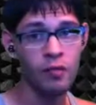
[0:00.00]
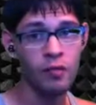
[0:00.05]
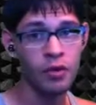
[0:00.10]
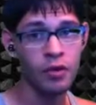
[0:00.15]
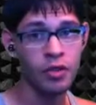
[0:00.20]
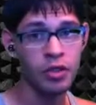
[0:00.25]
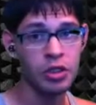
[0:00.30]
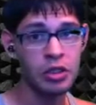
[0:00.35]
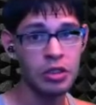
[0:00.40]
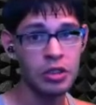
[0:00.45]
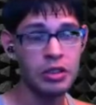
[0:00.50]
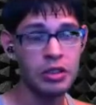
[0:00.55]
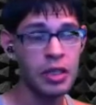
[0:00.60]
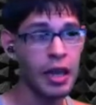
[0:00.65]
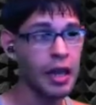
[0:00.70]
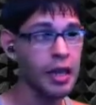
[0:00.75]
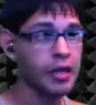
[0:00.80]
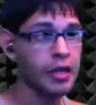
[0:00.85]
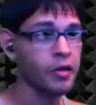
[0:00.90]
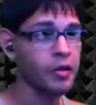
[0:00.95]
version
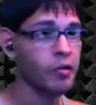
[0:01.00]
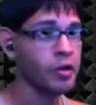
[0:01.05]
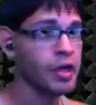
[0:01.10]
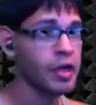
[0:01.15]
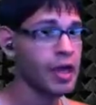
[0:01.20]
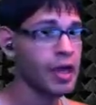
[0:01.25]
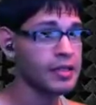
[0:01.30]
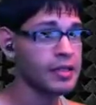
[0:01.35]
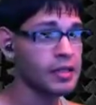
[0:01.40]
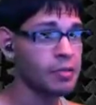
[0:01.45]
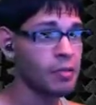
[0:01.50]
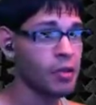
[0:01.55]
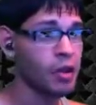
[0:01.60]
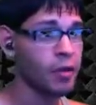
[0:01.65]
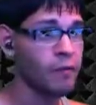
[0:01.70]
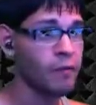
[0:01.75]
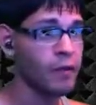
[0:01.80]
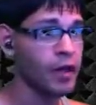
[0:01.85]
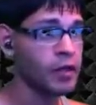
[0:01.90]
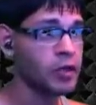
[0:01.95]
already has it
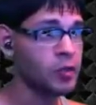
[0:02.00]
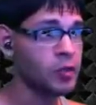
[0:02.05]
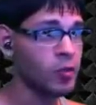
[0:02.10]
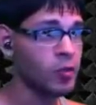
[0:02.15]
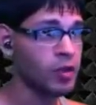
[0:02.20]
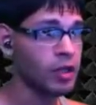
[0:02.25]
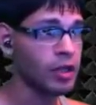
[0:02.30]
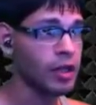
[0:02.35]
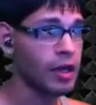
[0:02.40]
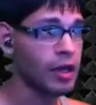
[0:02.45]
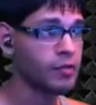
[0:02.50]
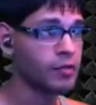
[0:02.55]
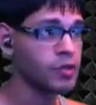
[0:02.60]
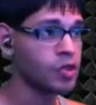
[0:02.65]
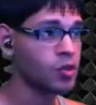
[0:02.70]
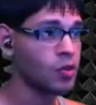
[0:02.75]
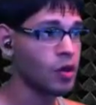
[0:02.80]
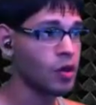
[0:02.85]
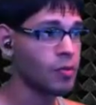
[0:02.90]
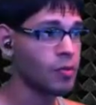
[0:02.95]
modified to where the clouds
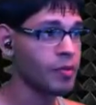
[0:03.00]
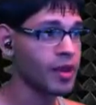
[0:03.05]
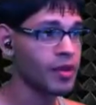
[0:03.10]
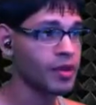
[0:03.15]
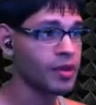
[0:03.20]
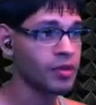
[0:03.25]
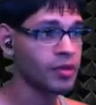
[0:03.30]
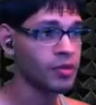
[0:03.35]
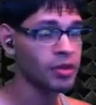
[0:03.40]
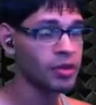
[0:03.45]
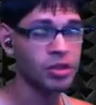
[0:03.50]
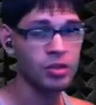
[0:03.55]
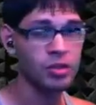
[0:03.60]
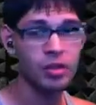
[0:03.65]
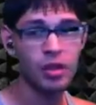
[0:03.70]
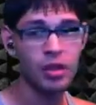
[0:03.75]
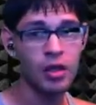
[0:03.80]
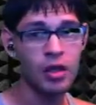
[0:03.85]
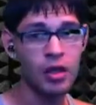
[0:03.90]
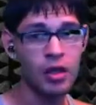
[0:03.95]
show up and
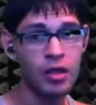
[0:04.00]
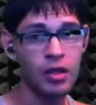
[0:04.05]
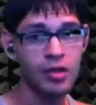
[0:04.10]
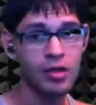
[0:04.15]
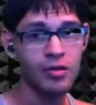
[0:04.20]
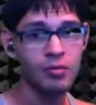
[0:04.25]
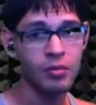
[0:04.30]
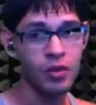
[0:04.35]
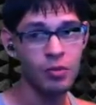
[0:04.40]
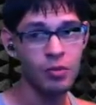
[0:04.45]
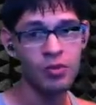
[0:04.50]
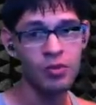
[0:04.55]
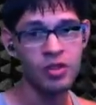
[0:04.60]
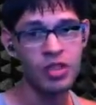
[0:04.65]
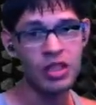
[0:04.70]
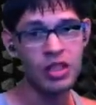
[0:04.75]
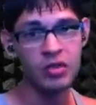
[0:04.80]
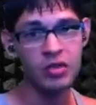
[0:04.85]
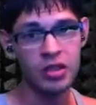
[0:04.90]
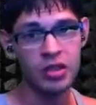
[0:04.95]
they're
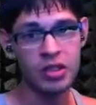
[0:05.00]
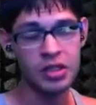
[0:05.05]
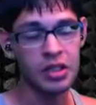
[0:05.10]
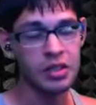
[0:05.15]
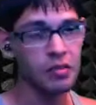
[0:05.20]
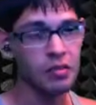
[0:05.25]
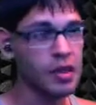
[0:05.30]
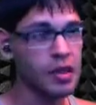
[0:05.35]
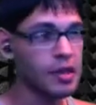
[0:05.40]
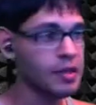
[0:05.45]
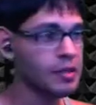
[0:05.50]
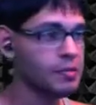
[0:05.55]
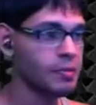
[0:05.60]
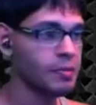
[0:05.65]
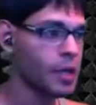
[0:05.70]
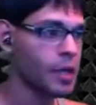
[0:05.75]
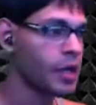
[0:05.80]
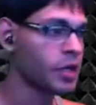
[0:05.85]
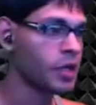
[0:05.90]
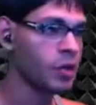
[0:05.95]
procedurally generated,
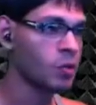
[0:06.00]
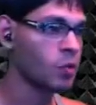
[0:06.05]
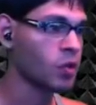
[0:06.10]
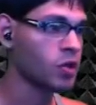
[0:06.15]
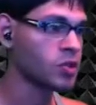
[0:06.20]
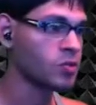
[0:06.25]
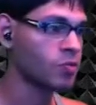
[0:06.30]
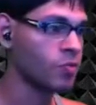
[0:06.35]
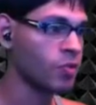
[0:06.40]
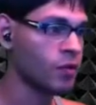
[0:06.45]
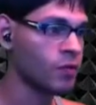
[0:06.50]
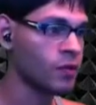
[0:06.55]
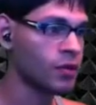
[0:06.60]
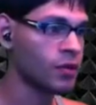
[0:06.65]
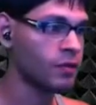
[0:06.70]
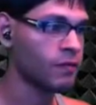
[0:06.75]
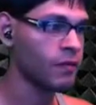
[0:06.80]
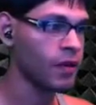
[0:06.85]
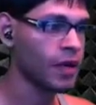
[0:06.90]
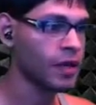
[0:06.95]
and it works
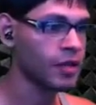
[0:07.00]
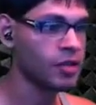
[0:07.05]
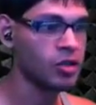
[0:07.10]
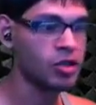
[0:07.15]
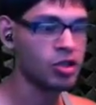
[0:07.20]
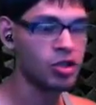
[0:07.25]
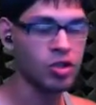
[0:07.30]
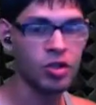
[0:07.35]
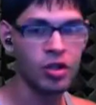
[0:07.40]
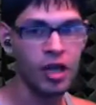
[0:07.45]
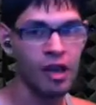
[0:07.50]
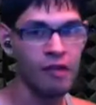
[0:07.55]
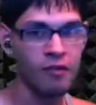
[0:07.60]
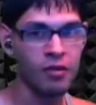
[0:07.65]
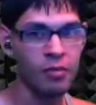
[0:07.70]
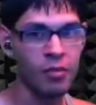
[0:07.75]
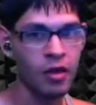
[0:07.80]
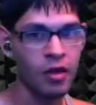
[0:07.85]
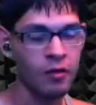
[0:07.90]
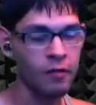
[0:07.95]
perfectly fine and you shouldn't have
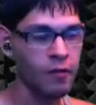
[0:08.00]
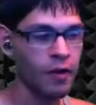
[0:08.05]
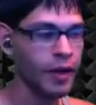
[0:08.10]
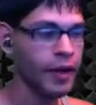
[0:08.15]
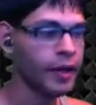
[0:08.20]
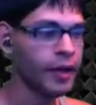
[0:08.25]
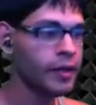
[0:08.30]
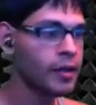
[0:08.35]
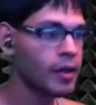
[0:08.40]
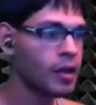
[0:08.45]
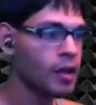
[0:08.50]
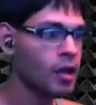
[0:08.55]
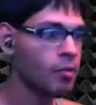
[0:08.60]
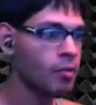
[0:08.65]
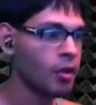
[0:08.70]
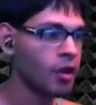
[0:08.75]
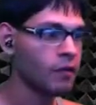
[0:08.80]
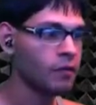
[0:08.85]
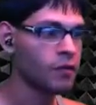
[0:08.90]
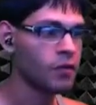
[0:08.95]
to modify it.
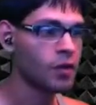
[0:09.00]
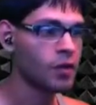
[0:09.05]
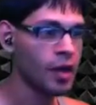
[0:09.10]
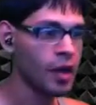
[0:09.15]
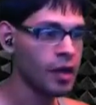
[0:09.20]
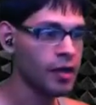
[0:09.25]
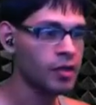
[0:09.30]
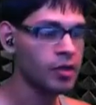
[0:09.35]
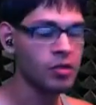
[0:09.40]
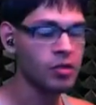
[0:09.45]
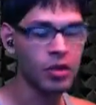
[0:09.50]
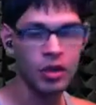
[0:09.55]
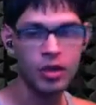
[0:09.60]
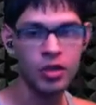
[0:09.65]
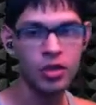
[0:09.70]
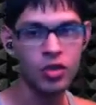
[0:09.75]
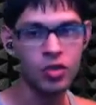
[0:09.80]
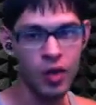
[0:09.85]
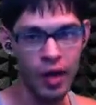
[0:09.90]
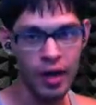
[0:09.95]
But if you're not, you need
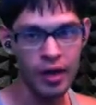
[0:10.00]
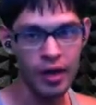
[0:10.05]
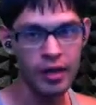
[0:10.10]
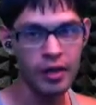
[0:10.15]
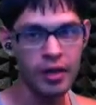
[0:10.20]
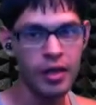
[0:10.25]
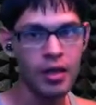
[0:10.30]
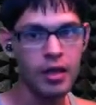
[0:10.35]
to try